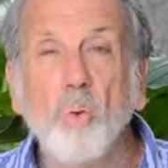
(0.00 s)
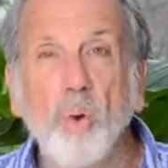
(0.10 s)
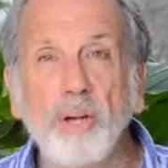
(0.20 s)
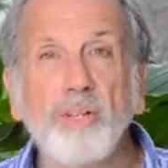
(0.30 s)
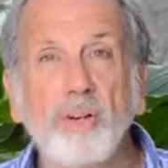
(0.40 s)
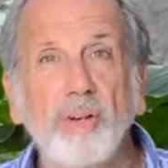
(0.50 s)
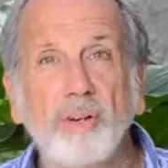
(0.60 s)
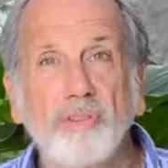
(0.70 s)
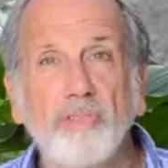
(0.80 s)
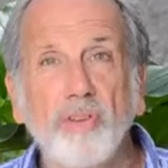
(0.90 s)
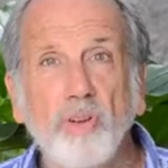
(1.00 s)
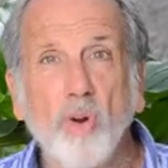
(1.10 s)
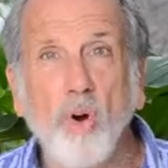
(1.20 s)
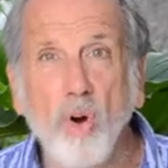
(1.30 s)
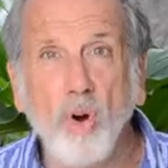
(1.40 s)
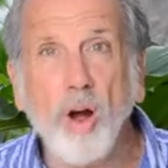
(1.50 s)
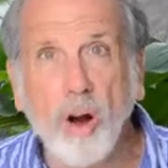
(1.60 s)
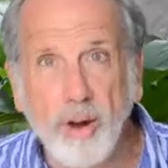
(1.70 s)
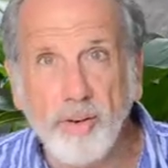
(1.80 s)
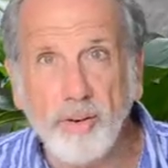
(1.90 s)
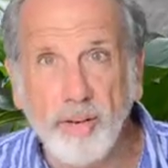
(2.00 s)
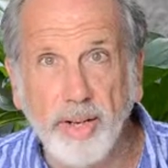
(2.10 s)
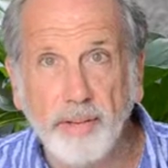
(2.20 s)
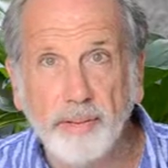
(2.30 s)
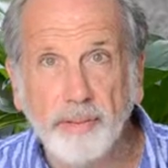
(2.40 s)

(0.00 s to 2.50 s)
want to live wholeheartedly,